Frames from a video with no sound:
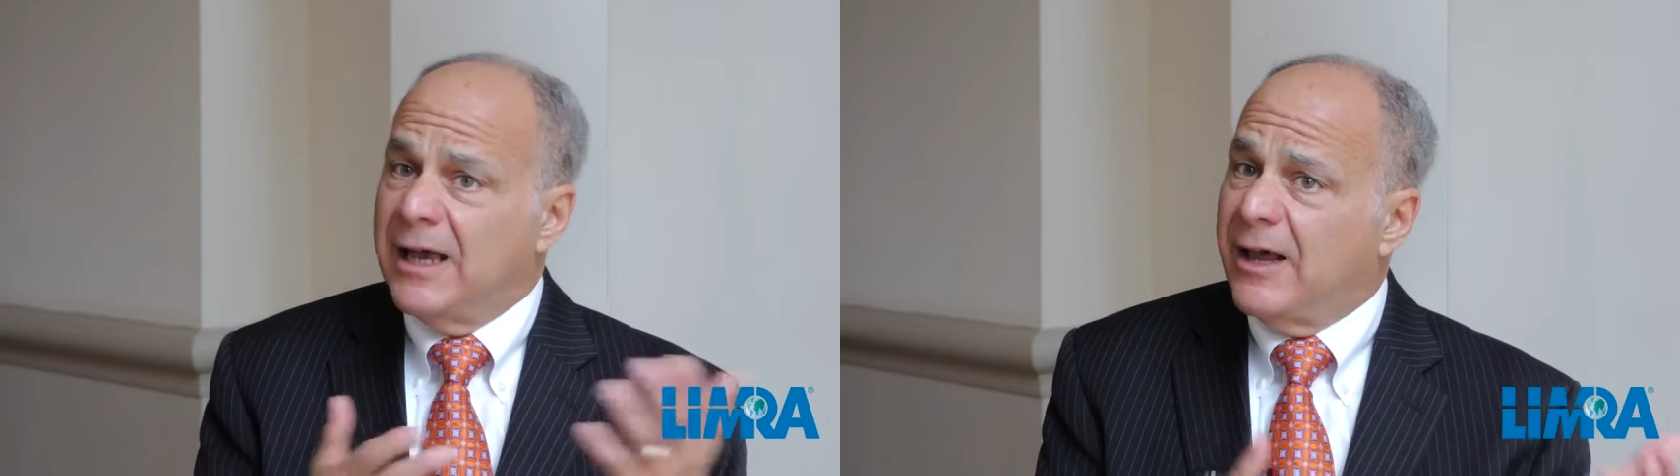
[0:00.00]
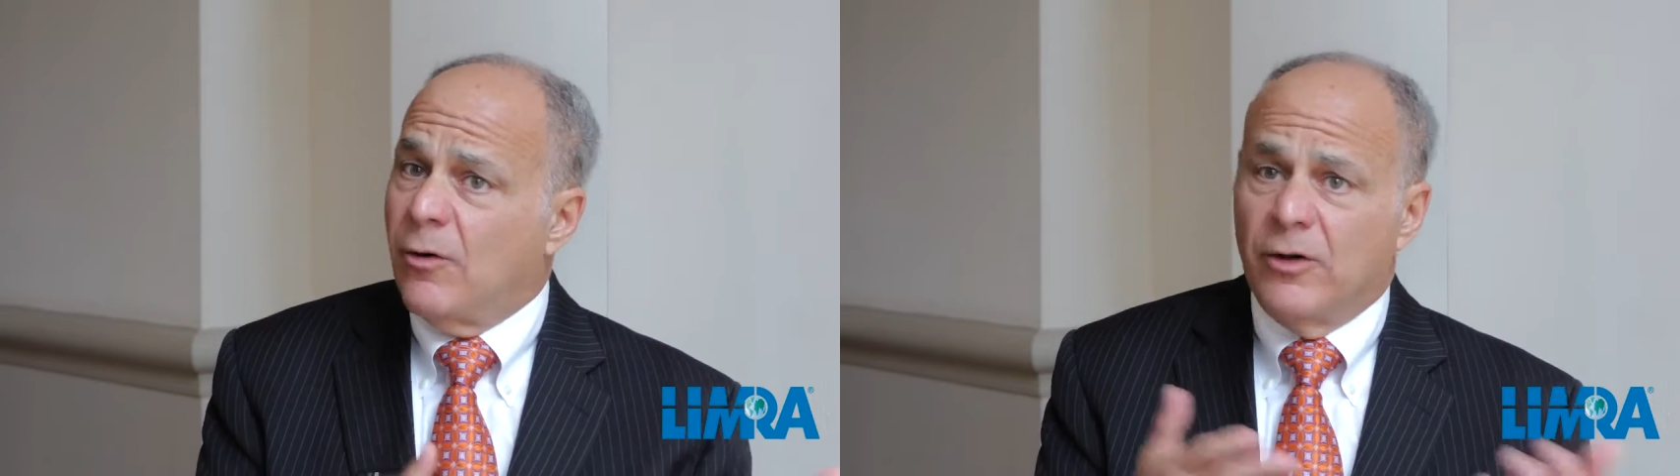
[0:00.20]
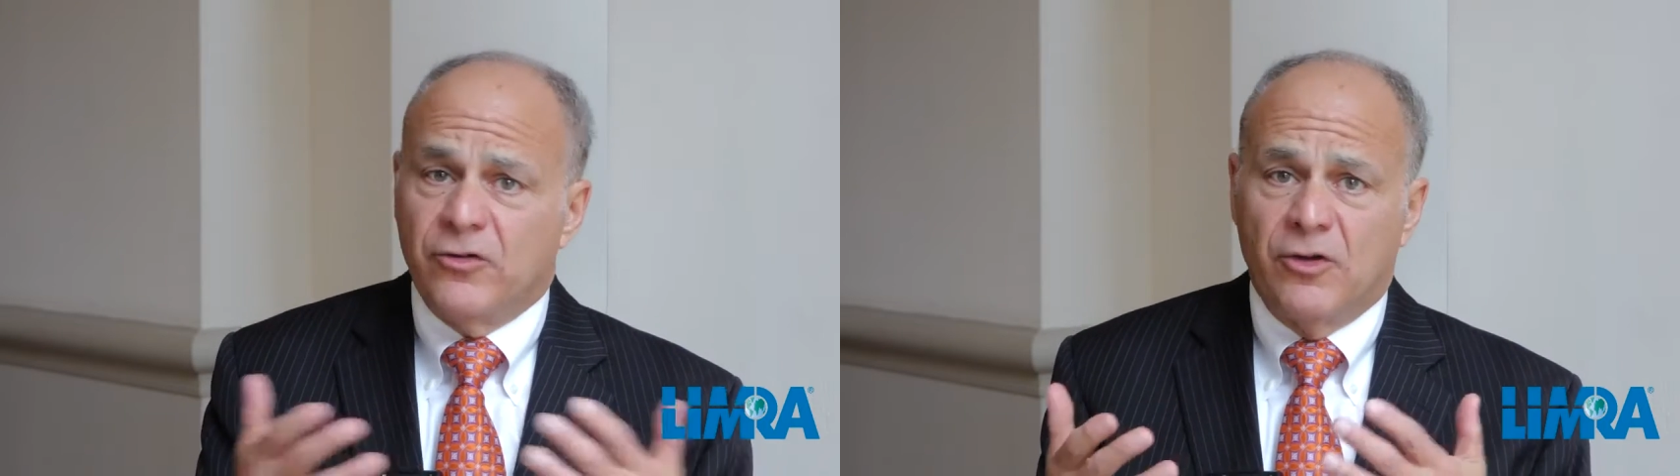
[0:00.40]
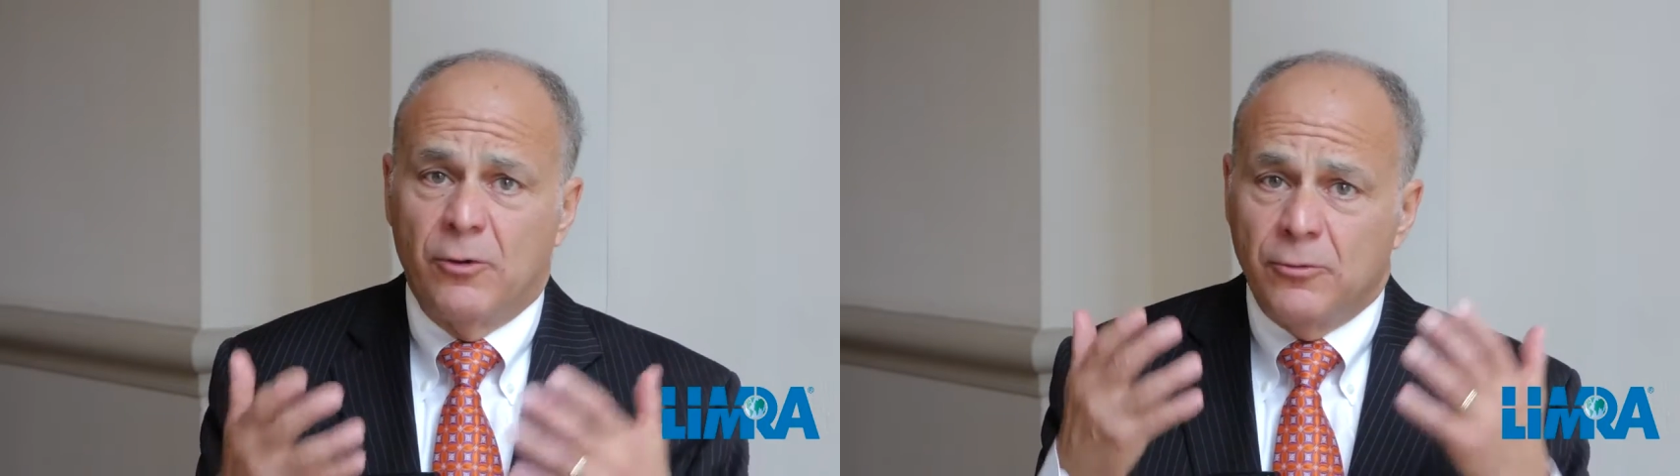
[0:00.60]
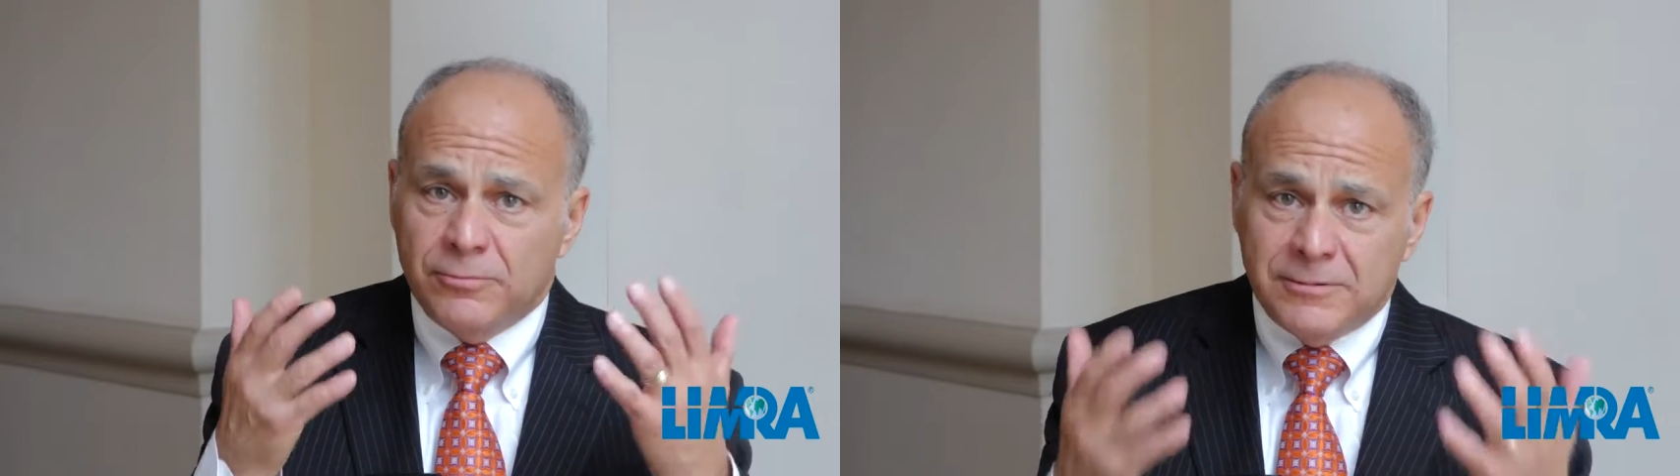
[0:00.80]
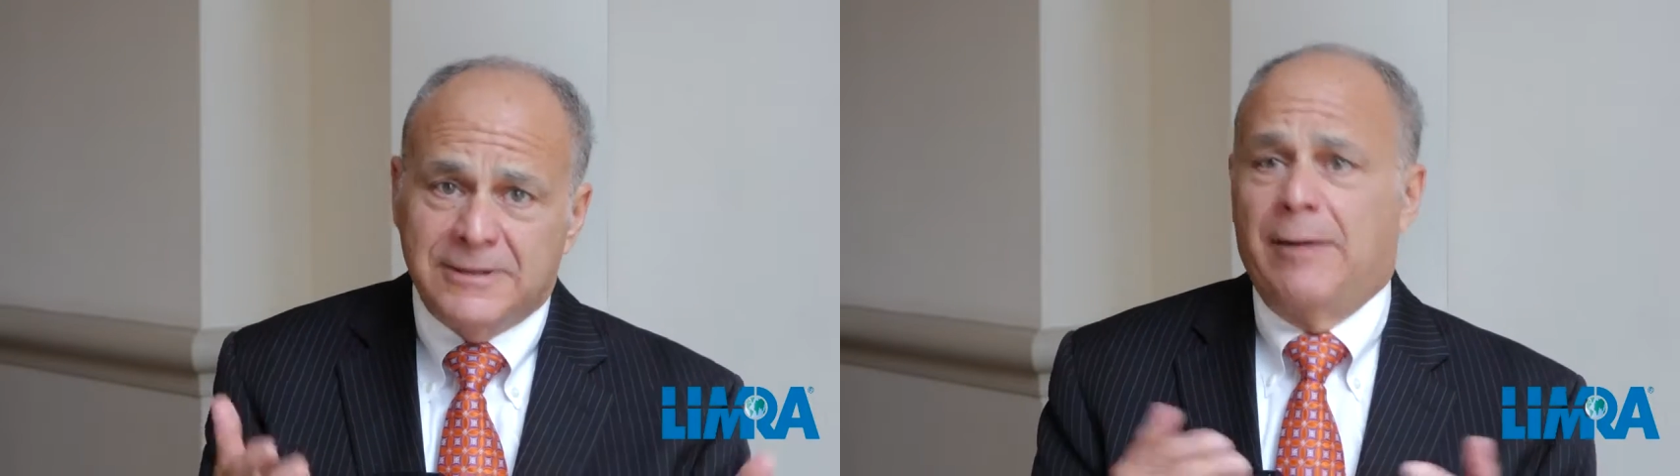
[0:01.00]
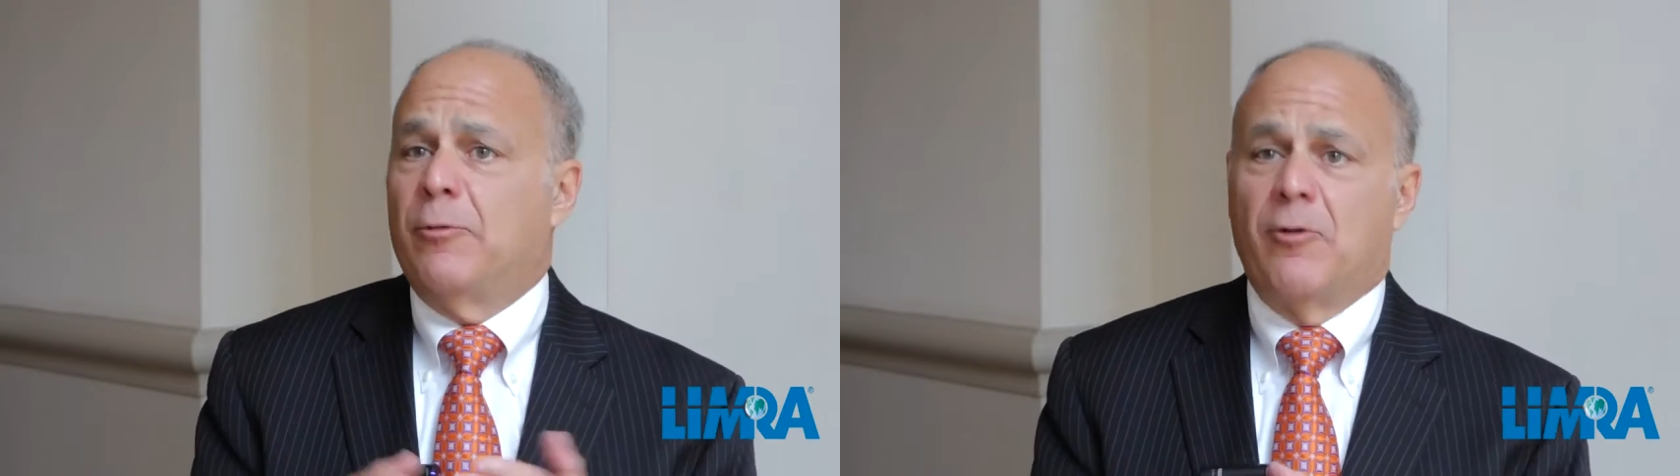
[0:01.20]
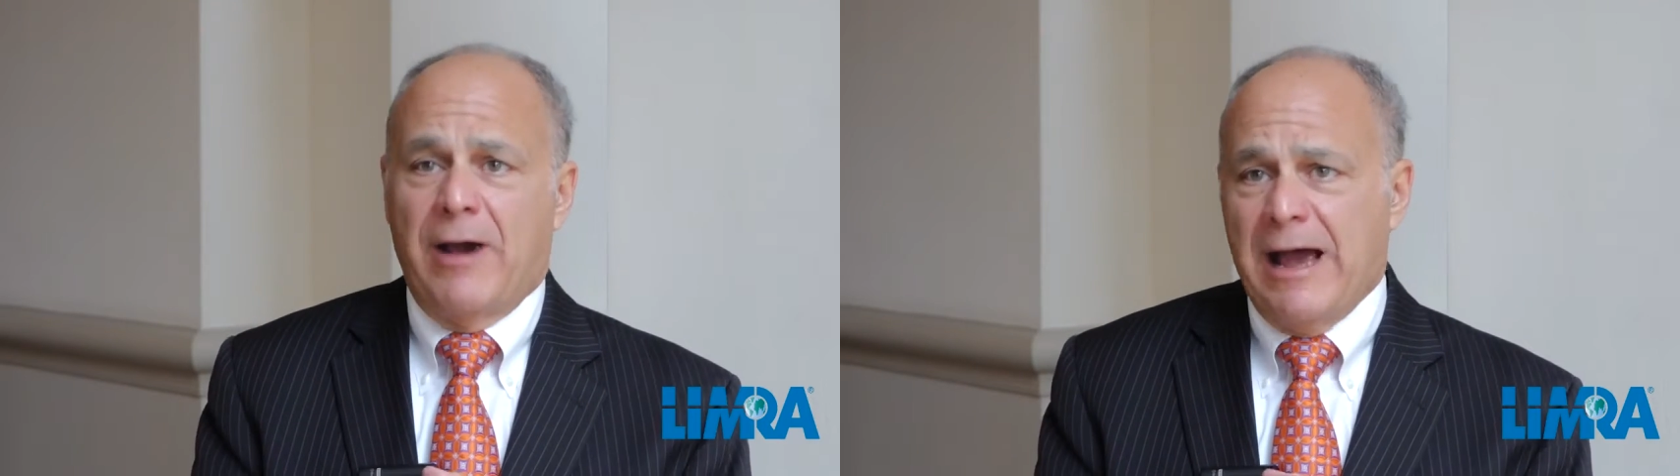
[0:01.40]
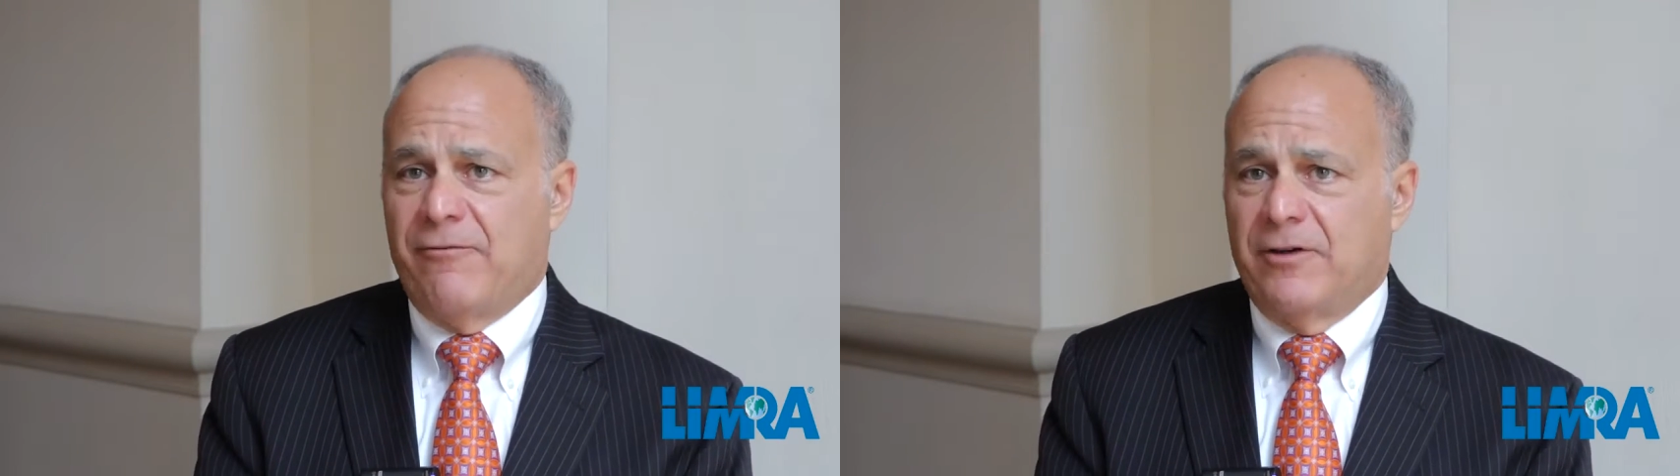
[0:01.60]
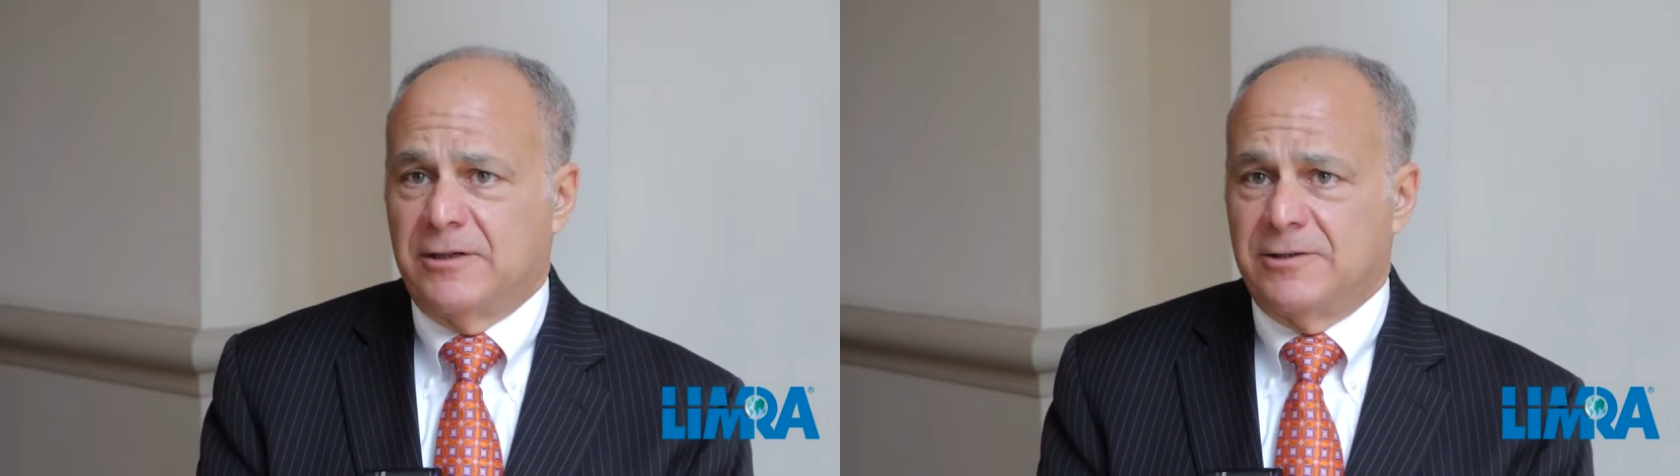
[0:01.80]
And also
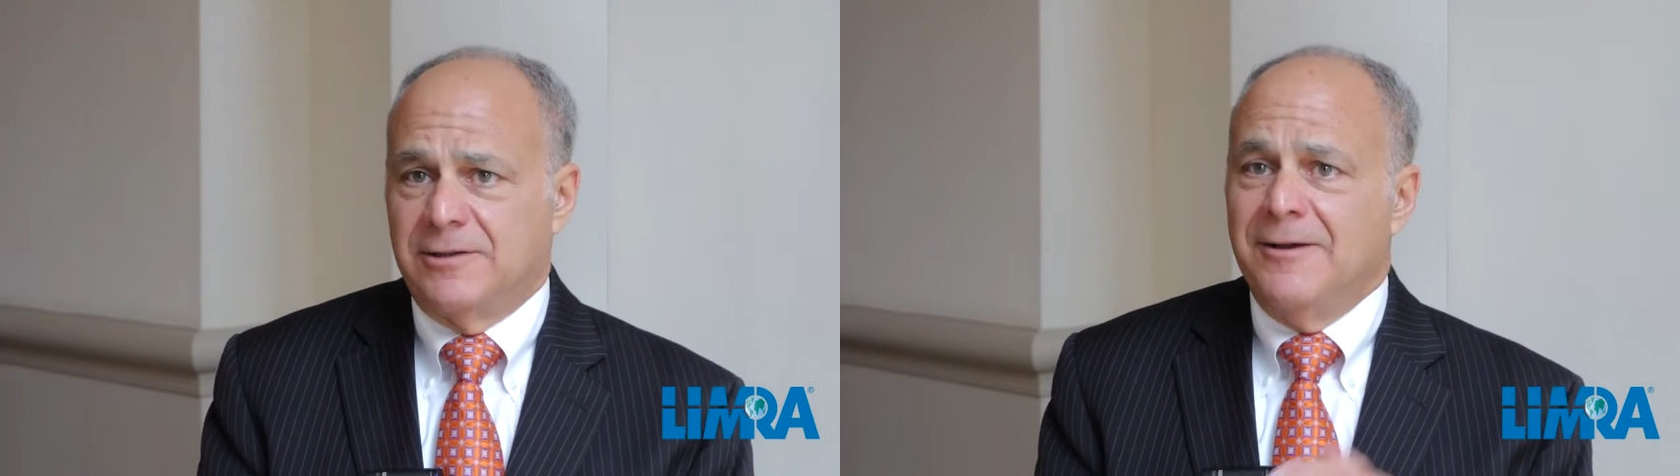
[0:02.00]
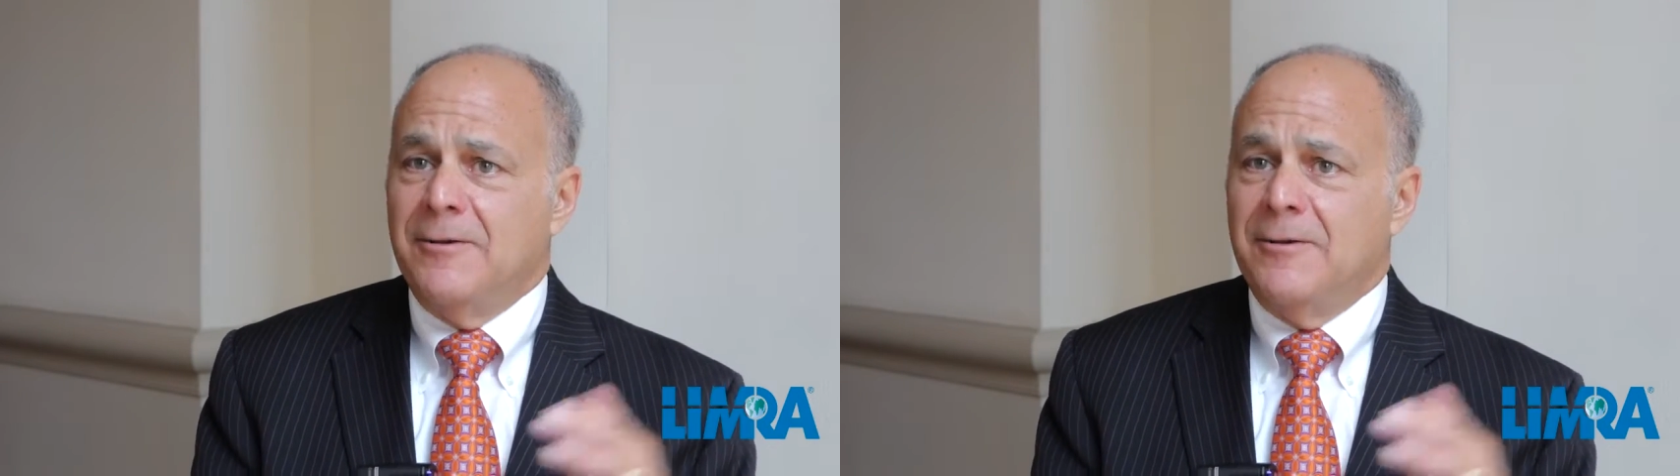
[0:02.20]
demographics,